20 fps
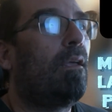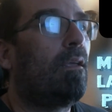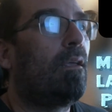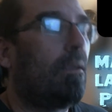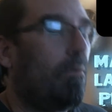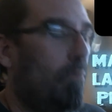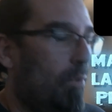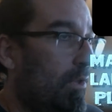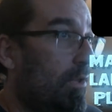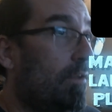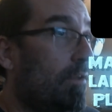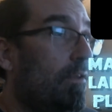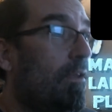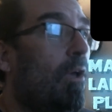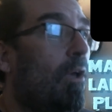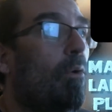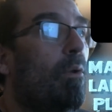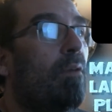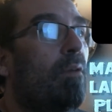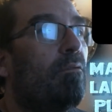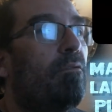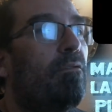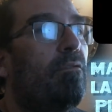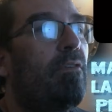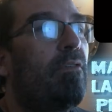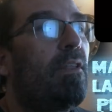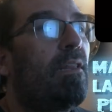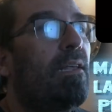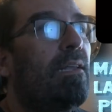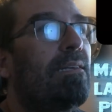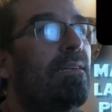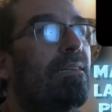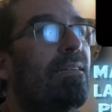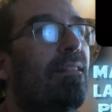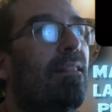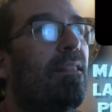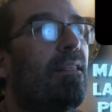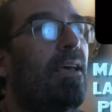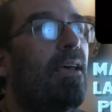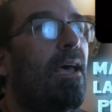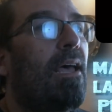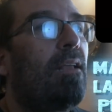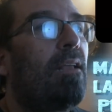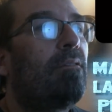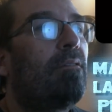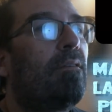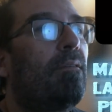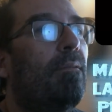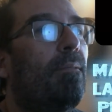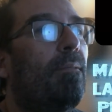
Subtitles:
We could go in and fill it that.